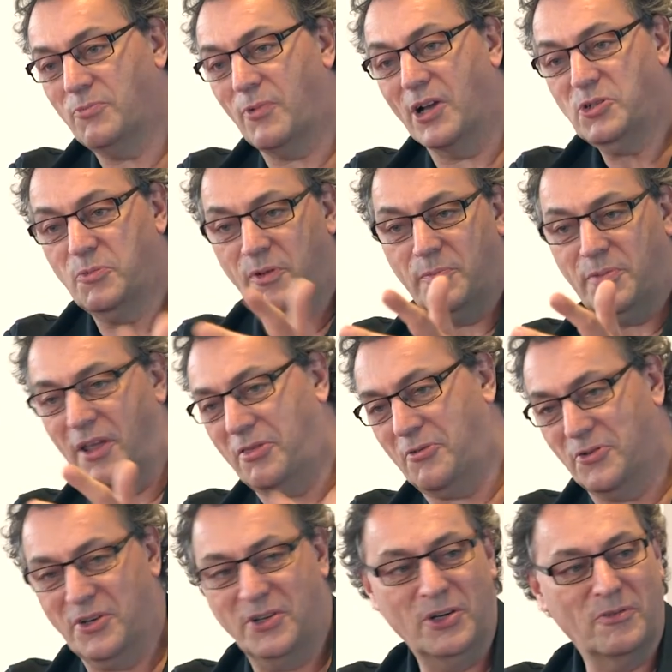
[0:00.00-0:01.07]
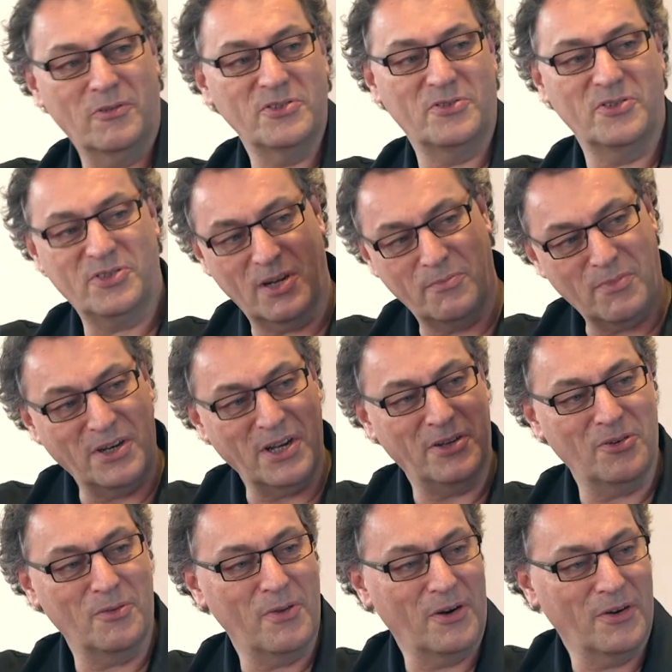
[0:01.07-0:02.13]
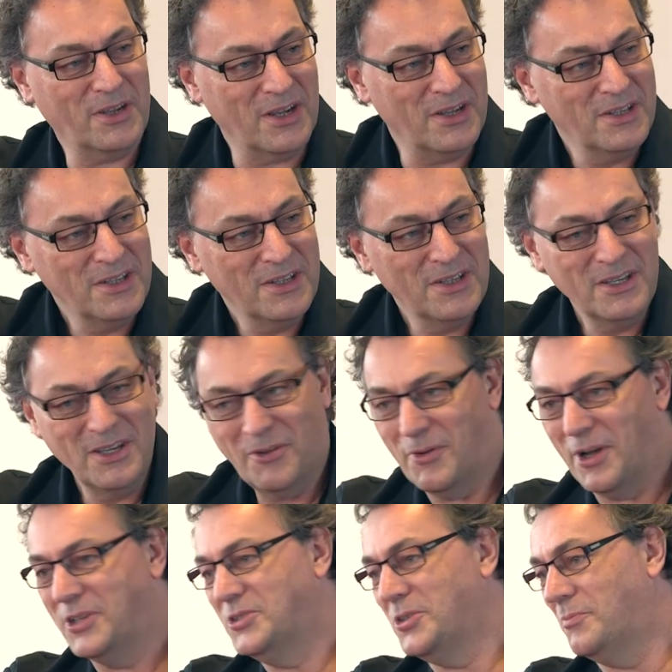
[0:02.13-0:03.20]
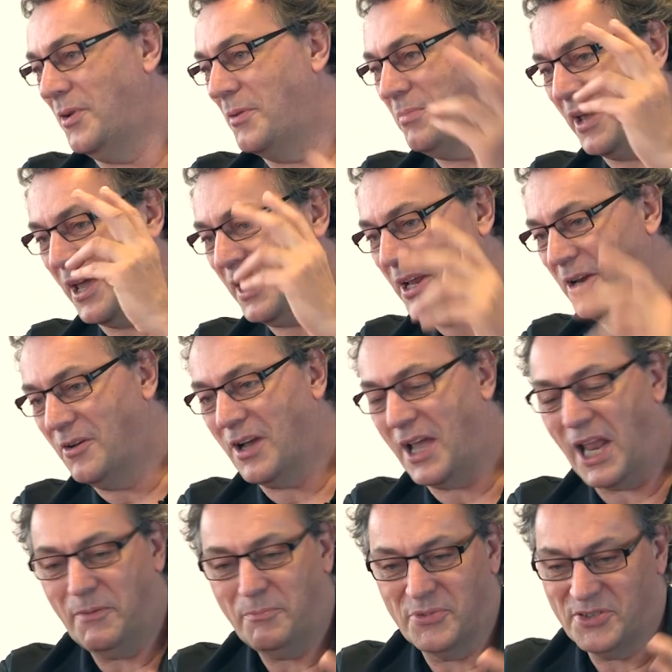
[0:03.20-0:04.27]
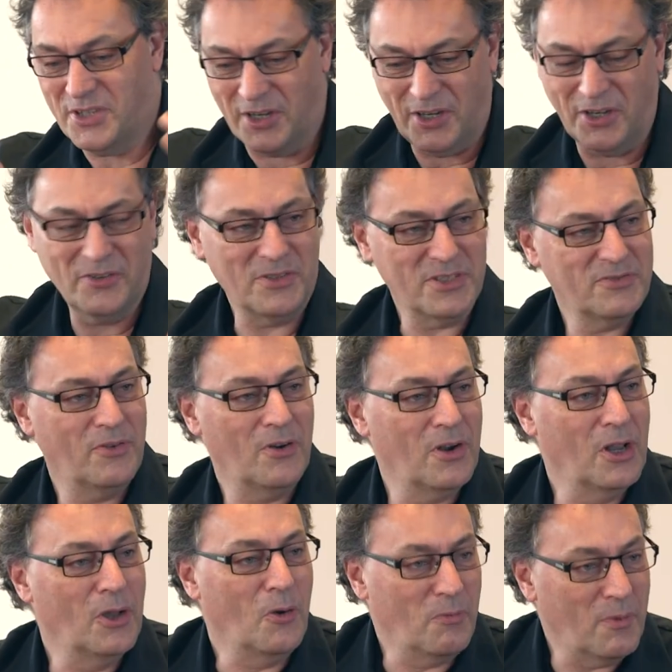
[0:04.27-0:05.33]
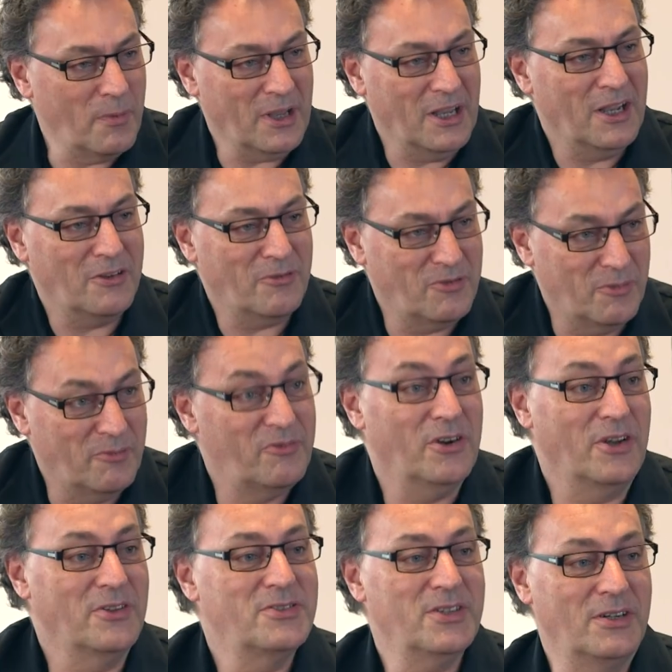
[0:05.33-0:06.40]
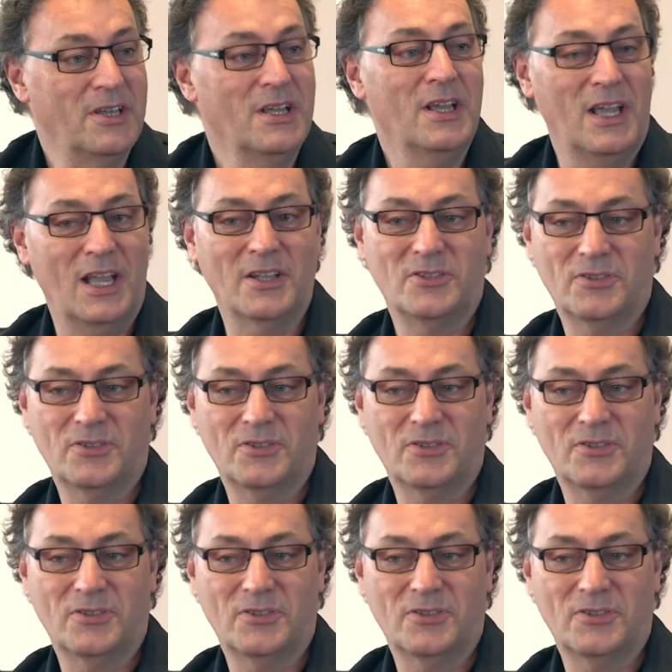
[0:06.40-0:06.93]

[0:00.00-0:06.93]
why should we pay 30 euros to send money to America? Why should we pay, you know, 8% interest for a loan when we can get it from friends and, and